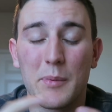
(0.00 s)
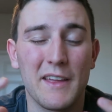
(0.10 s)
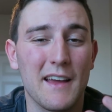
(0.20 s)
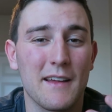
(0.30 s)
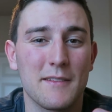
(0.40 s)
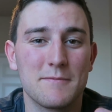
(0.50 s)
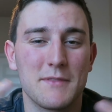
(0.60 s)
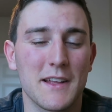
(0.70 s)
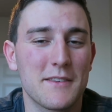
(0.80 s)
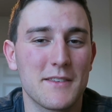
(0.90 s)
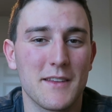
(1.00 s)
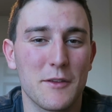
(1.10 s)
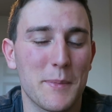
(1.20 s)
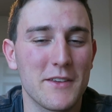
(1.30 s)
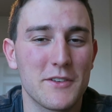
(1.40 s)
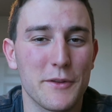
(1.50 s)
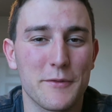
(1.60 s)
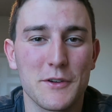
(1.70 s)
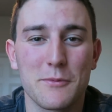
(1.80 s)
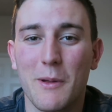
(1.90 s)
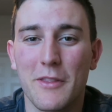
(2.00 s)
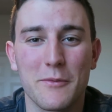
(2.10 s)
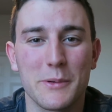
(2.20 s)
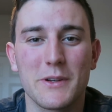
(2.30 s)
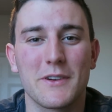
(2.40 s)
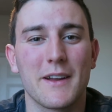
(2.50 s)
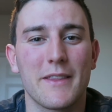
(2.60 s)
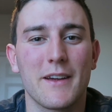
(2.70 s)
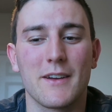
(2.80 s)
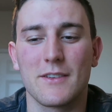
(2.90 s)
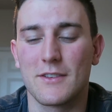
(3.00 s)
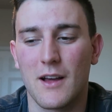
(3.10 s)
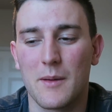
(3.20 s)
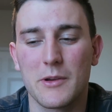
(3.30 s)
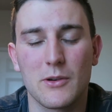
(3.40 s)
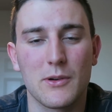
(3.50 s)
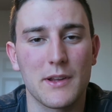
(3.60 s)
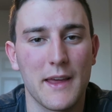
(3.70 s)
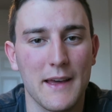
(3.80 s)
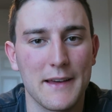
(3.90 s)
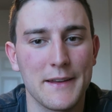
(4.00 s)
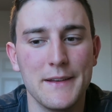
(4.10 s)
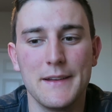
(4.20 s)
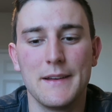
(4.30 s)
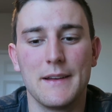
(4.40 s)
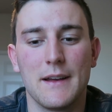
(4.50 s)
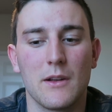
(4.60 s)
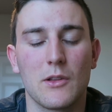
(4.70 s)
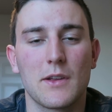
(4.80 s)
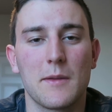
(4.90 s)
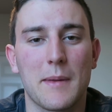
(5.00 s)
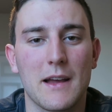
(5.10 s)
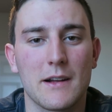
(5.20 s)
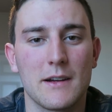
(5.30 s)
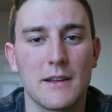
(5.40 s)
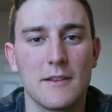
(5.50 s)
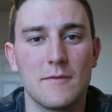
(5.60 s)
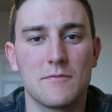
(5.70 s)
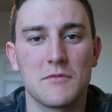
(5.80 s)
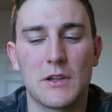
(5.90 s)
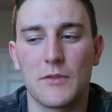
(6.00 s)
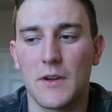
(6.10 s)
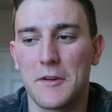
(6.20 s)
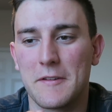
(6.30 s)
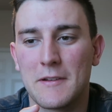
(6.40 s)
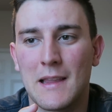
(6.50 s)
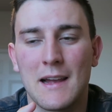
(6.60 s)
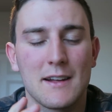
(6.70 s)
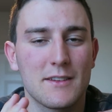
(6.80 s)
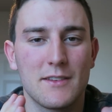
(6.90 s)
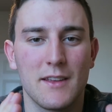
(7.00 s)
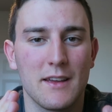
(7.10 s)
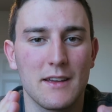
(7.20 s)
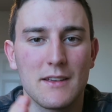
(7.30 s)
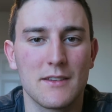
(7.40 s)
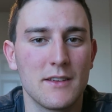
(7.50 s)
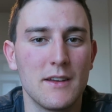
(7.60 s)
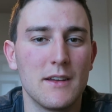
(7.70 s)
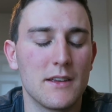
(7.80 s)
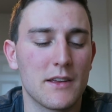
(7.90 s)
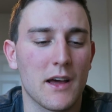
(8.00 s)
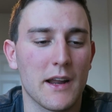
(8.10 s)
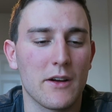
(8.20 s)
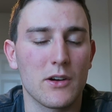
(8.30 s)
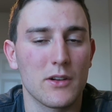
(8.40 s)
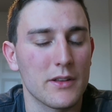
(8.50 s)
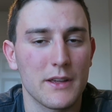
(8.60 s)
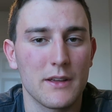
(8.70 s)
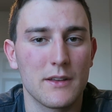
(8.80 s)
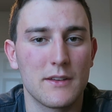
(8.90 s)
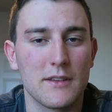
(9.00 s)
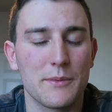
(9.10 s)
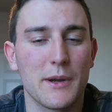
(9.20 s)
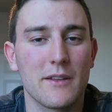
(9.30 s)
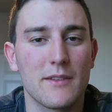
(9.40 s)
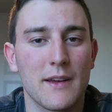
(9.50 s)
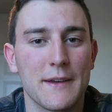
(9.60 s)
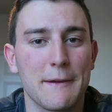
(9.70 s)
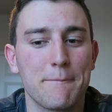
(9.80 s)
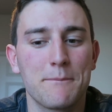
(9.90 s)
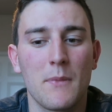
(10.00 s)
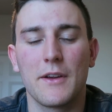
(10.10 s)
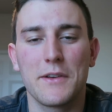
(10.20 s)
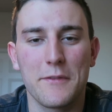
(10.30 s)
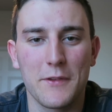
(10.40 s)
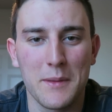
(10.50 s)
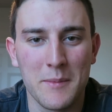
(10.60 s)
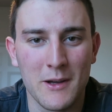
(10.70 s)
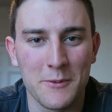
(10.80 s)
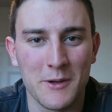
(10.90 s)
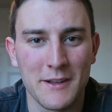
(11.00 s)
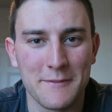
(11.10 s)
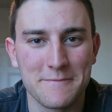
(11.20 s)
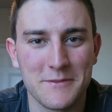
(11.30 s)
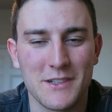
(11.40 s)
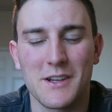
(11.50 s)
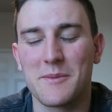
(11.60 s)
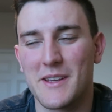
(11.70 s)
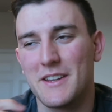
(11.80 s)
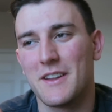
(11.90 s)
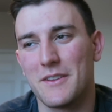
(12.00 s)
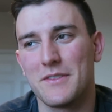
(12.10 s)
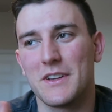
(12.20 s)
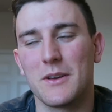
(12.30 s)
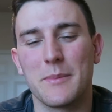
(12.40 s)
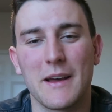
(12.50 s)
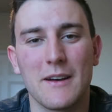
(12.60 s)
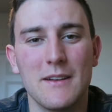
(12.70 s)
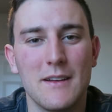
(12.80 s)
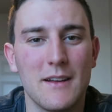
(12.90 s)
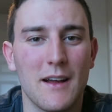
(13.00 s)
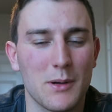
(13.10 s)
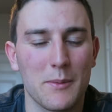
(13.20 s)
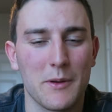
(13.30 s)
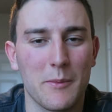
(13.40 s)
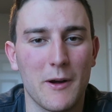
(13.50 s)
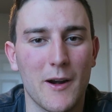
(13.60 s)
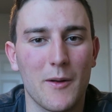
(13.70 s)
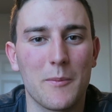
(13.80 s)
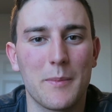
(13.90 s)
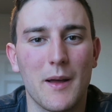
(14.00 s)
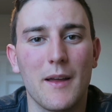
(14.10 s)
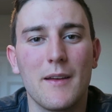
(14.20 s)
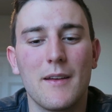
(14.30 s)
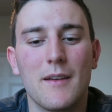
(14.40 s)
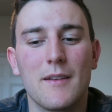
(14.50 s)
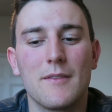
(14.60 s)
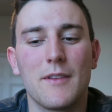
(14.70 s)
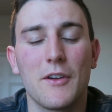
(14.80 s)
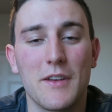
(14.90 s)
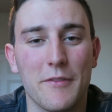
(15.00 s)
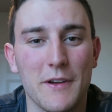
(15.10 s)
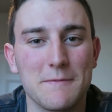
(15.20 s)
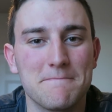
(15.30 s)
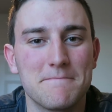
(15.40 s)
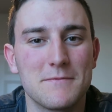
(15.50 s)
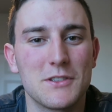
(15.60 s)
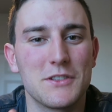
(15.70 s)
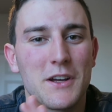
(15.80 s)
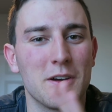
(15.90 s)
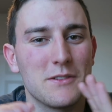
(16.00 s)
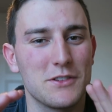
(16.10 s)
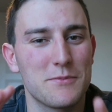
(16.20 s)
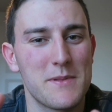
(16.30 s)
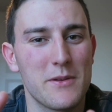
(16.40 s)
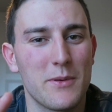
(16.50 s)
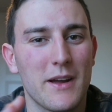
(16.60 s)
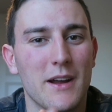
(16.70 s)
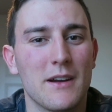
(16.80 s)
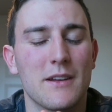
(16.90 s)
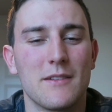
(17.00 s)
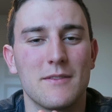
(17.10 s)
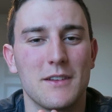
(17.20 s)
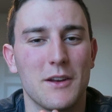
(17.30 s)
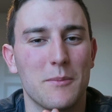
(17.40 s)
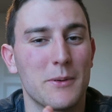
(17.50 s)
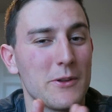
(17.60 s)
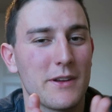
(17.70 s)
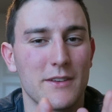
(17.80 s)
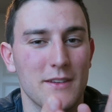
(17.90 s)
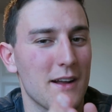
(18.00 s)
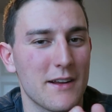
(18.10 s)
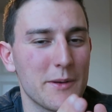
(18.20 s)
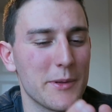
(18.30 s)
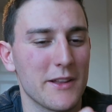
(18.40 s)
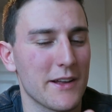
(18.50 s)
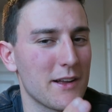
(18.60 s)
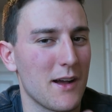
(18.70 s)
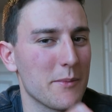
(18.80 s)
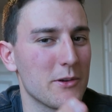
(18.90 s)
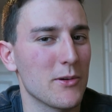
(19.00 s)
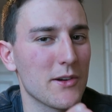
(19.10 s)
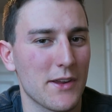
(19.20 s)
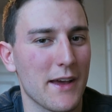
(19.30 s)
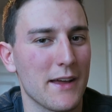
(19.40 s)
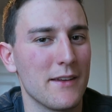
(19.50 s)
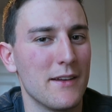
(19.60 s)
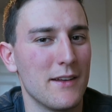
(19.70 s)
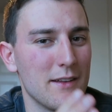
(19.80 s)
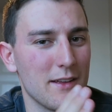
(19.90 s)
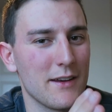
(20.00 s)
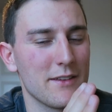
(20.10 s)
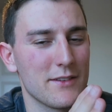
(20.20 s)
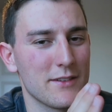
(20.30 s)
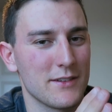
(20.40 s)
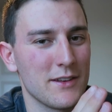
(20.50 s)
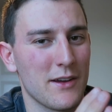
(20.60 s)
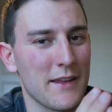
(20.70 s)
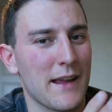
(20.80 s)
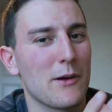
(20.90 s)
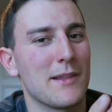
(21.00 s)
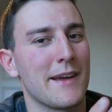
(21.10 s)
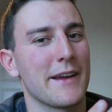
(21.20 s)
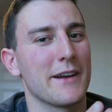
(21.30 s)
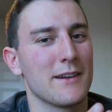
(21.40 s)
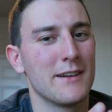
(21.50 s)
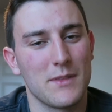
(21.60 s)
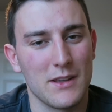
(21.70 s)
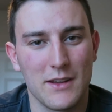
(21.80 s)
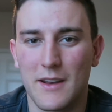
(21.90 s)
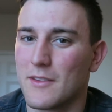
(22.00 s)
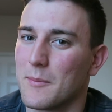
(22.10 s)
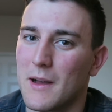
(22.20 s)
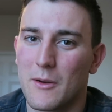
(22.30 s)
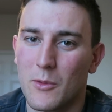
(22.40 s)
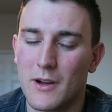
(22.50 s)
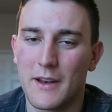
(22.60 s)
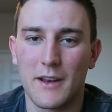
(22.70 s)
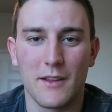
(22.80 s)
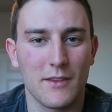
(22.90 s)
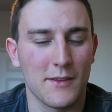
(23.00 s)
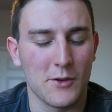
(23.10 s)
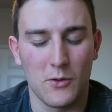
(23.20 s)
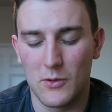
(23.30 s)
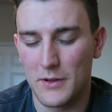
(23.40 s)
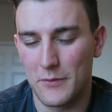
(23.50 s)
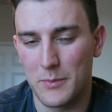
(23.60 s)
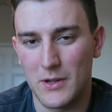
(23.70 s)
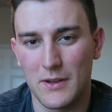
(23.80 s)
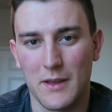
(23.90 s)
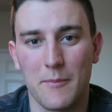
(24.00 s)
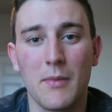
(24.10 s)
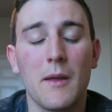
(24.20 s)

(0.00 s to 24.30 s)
But yeah, that's basically the first month of Bullock right there. It's Common Core and CAD. Looking back on it, there's very relaxed days. Got out early, decent amount of time. Very different than Mod 1, which I'll make another video about probably tomorrow, but very different. So just be aware, Bullock is not going to be like Common Core and CAD. That is an outlier. Then you get into Mod 1 and it's a whole different ballgame.